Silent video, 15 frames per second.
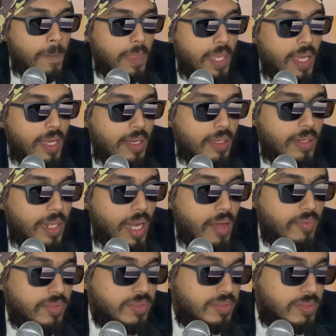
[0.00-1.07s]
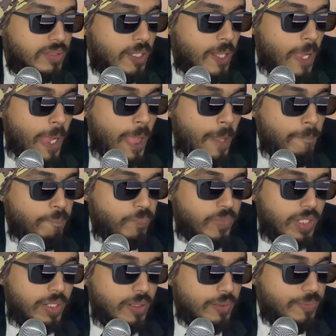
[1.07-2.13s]
Yeah, and I was,
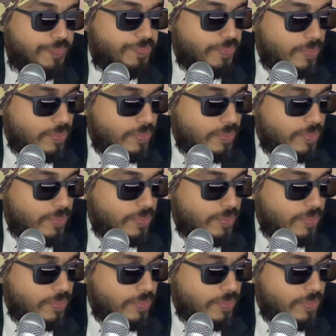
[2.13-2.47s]
you know,